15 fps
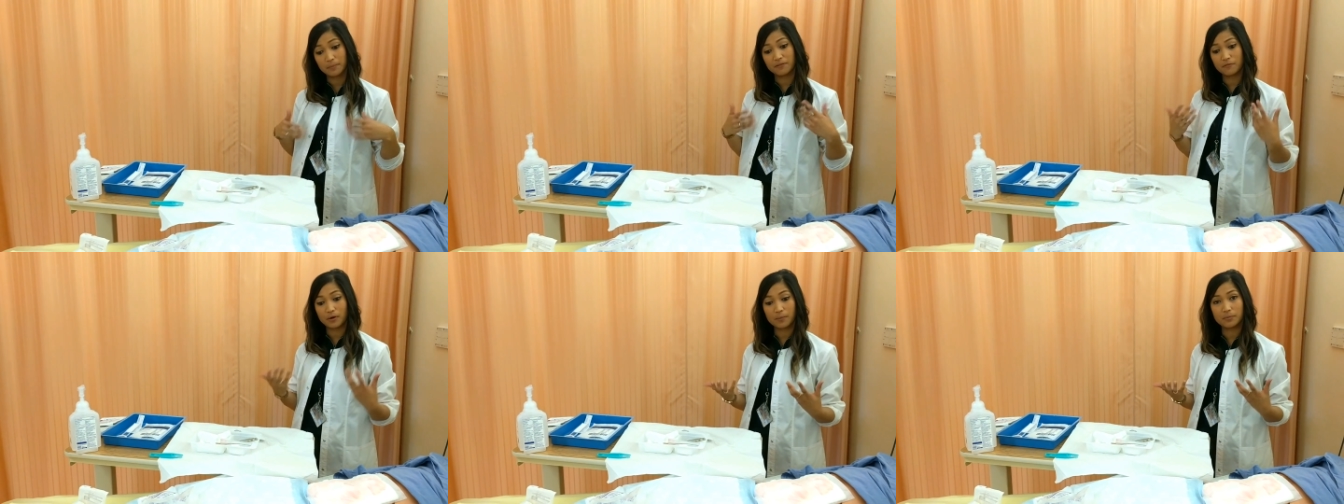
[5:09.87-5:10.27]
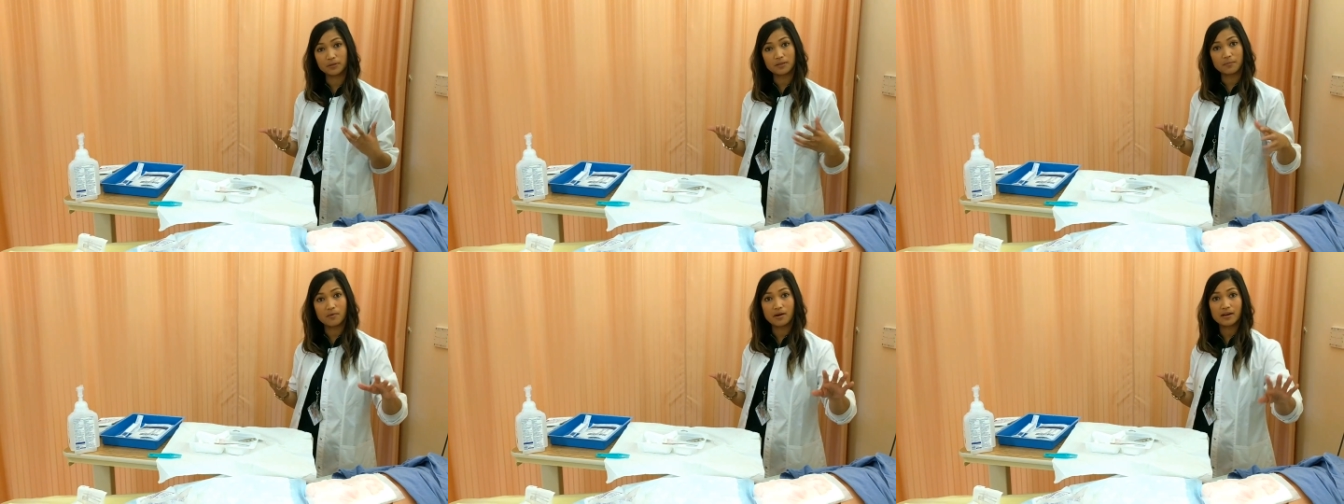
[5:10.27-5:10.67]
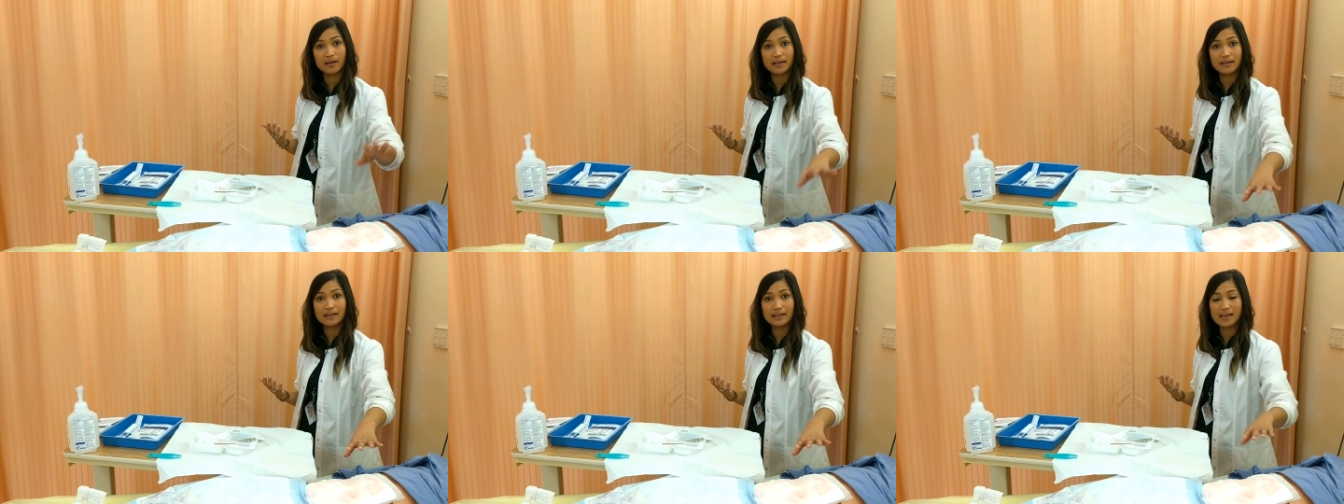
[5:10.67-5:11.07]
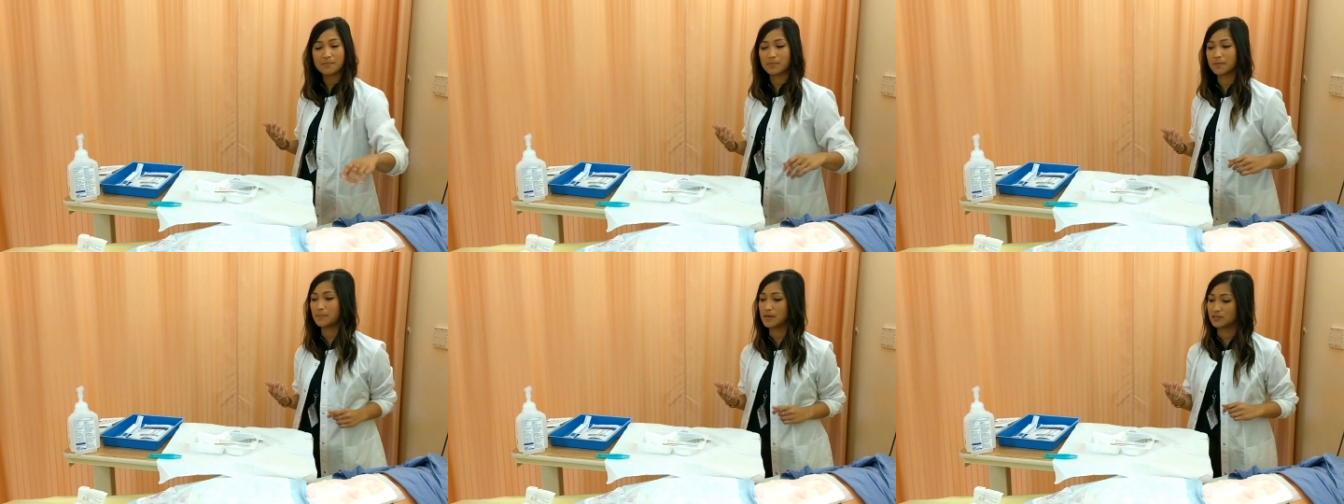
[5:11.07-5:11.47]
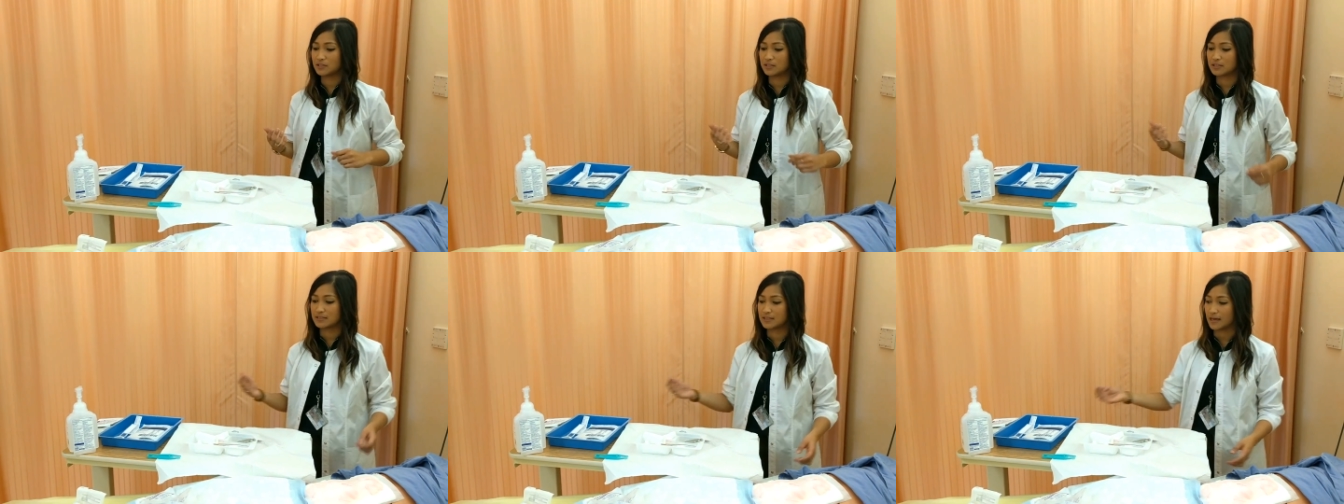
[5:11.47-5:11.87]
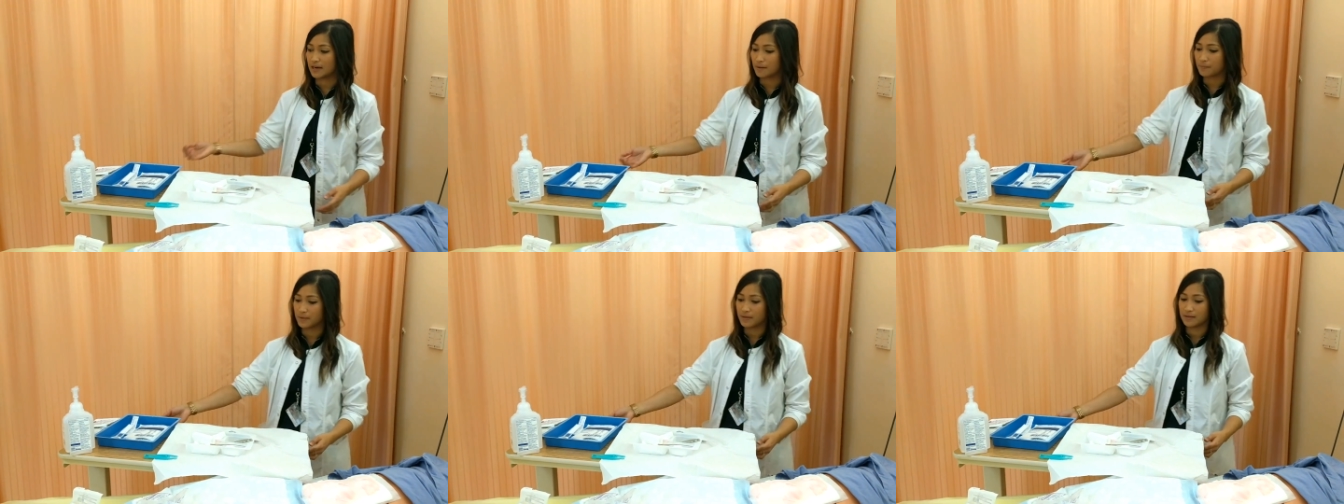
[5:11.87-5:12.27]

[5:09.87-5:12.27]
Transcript: before I put them on, I got to get my patient set up.